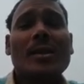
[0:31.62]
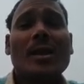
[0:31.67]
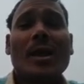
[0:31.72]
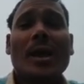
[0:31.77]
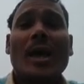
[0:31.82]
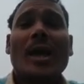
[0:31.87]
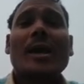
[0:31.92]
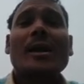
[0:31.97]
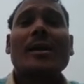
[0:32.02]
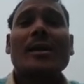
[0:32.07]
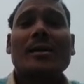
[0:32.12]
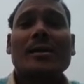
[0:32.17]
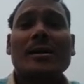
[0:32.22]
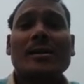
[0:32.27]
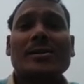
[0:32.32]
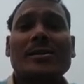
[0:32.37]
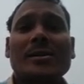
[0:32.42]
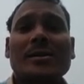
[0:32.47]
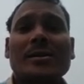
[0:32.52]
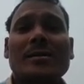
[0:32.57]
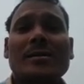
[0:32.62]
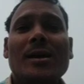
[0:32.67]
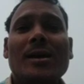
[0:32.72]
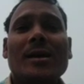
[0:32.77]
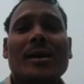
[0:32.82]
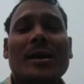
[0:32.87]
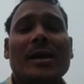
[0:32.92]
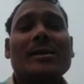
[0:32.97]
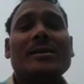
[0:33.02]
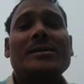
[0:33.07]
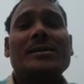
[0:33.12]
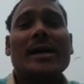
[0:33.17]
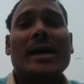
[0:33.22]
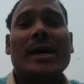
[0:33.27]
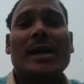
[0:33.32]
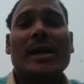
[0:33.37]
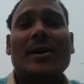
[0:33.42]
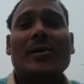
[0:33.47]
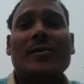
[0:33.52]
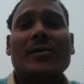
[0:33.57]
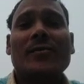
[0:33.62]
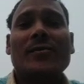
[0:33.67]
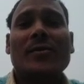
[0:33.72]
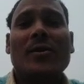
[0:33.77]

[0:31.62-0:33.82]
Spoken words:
Agriculture is derived